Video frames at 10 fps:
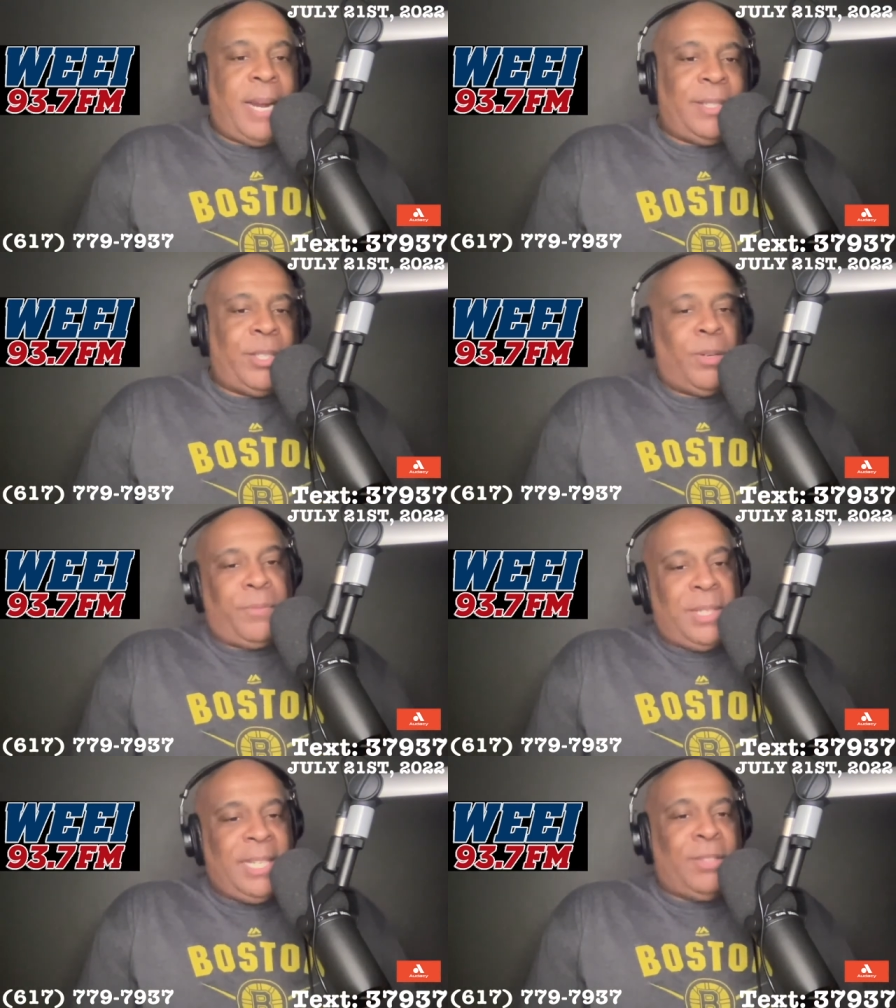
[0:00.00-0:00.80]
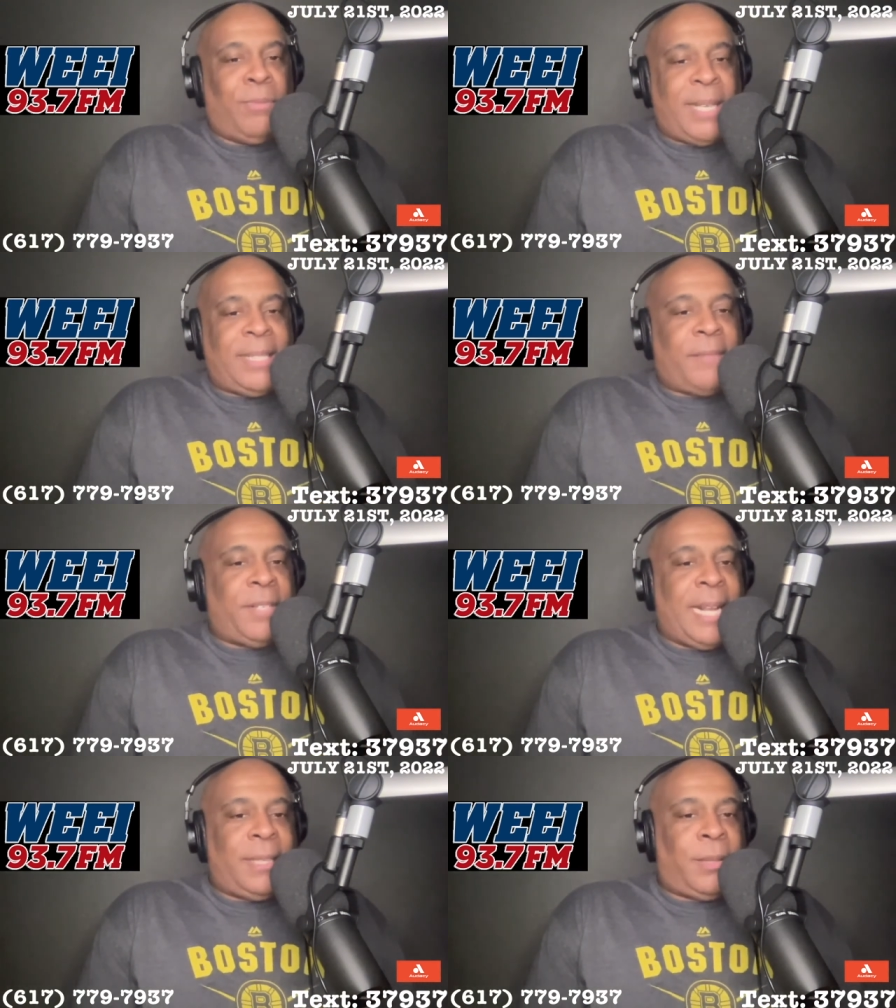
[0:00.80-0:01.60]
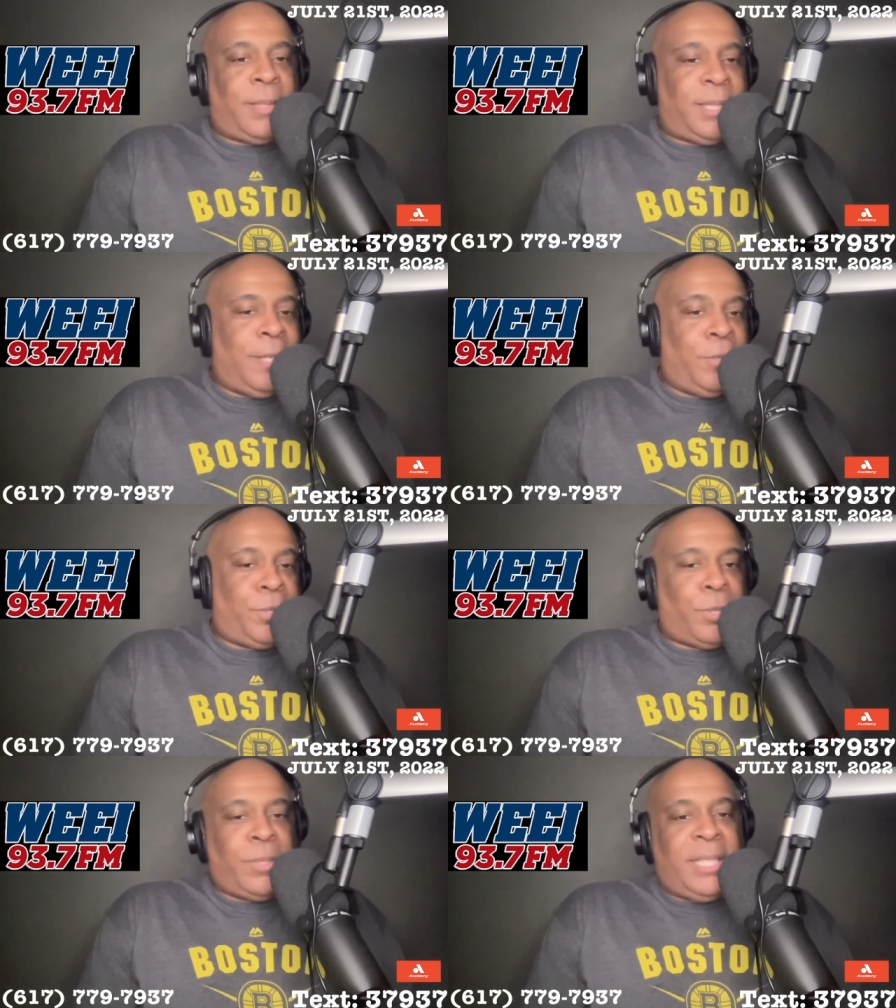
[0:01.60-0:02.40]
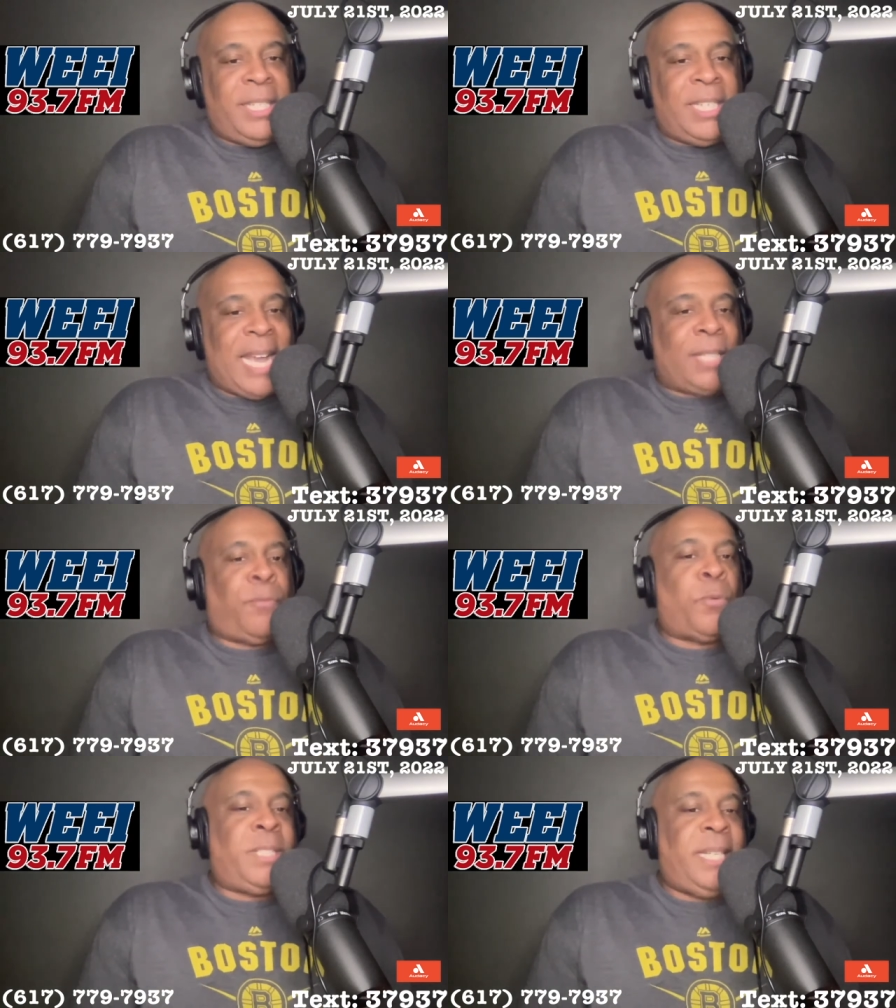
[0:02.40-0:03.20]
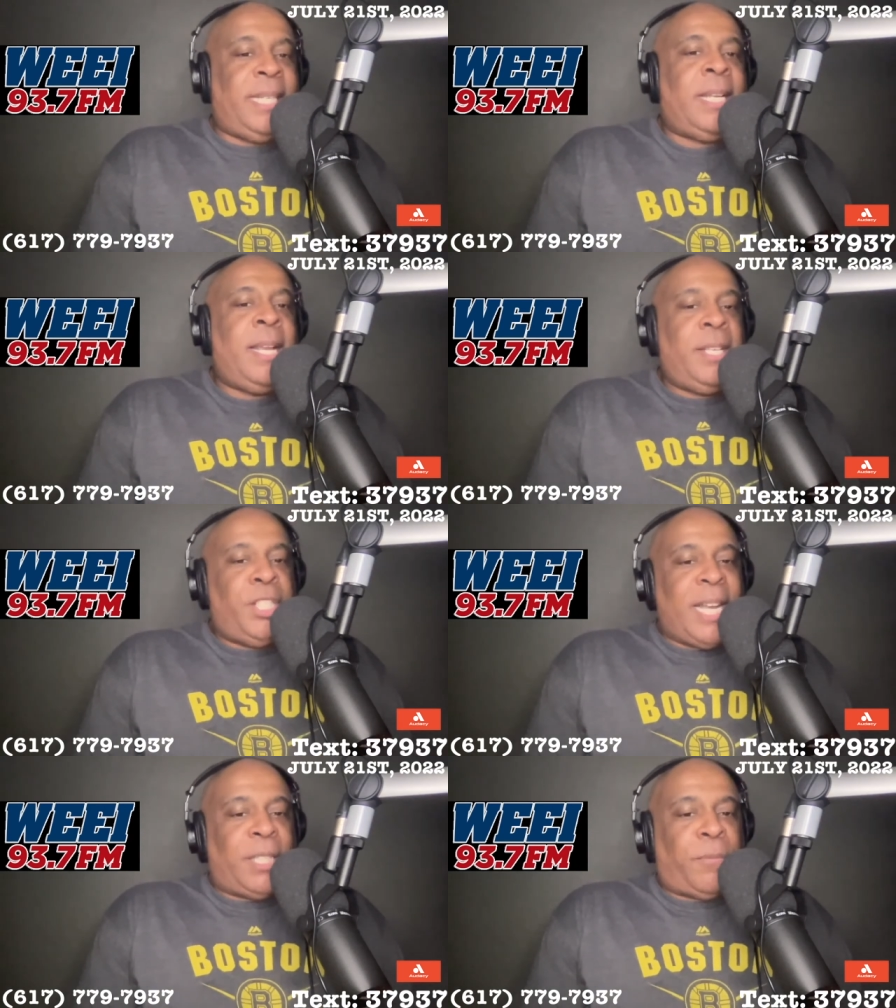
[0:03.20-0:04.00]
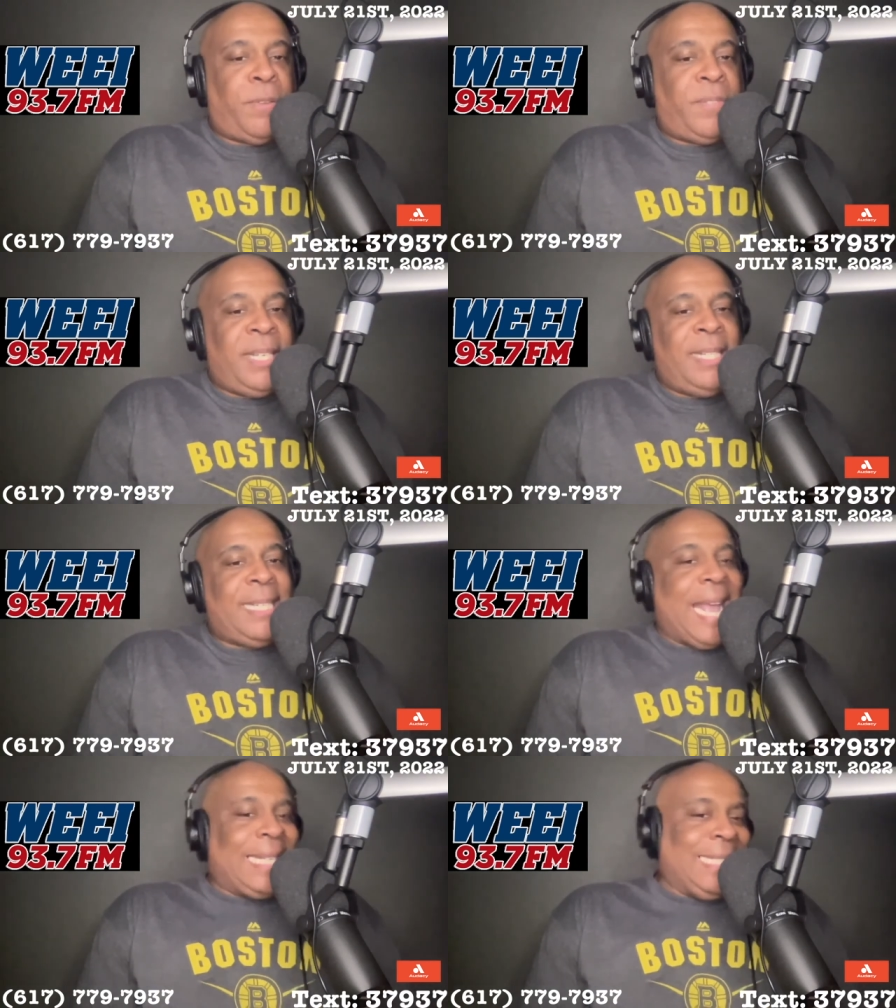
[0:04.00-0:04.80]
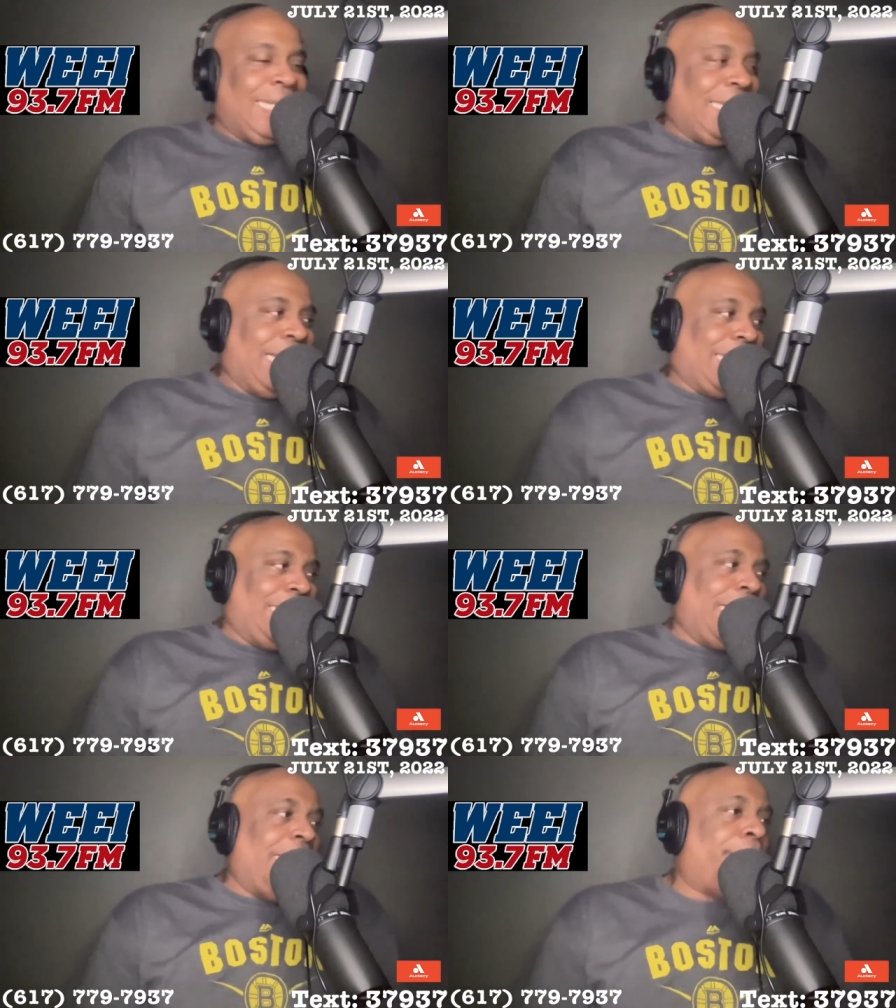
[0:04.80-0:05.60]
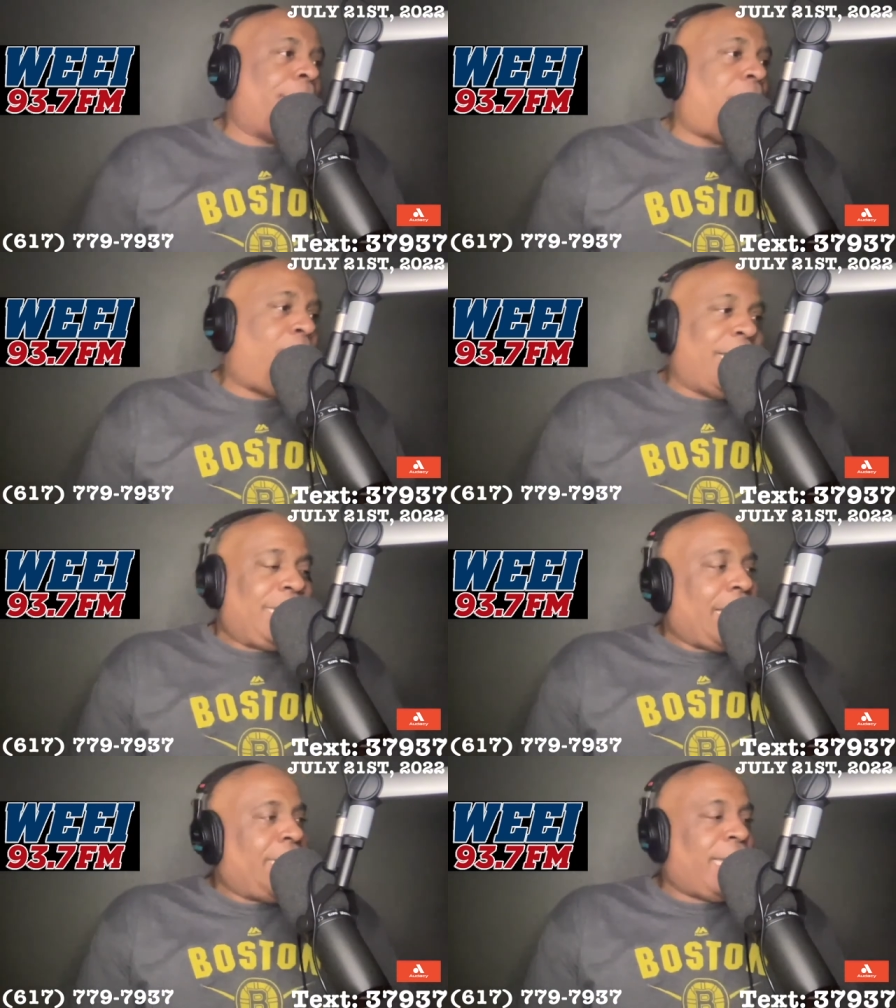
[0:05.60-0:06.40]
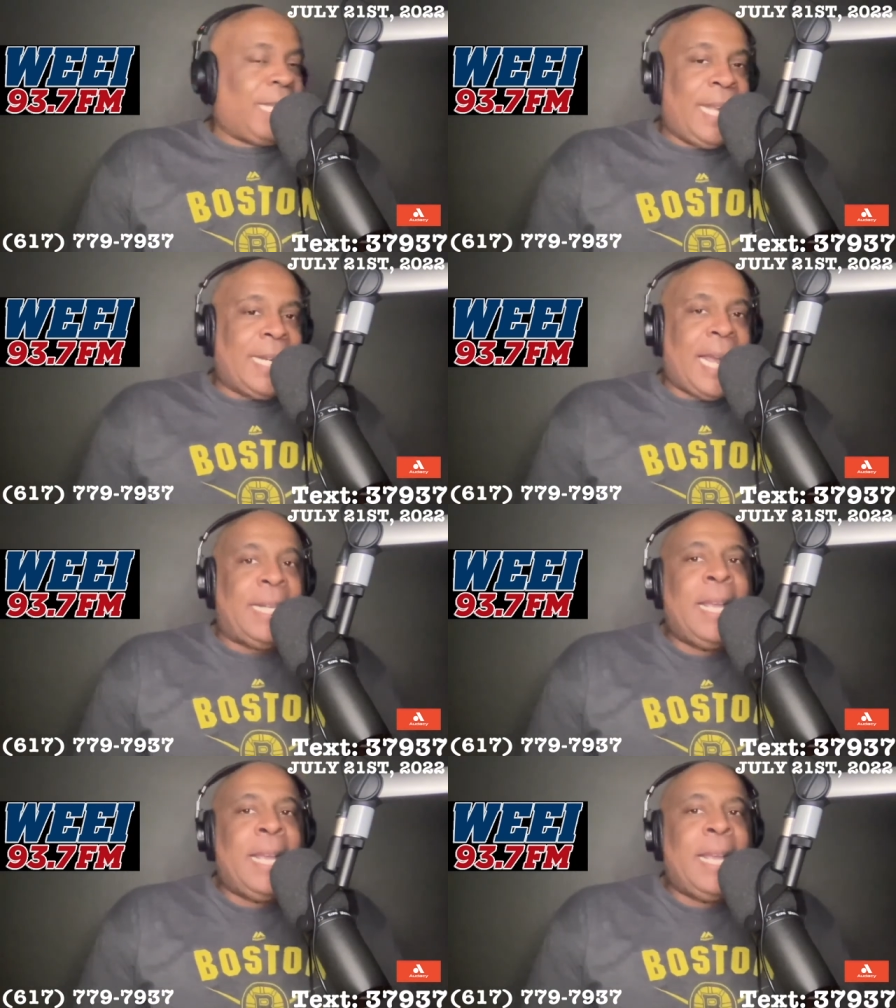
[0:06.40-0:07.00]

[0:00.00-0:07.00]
All right, so if you need the rest after that, Steelers 13, Jags 14, Jets 15, Texans 16. All right, it's KJ Late Night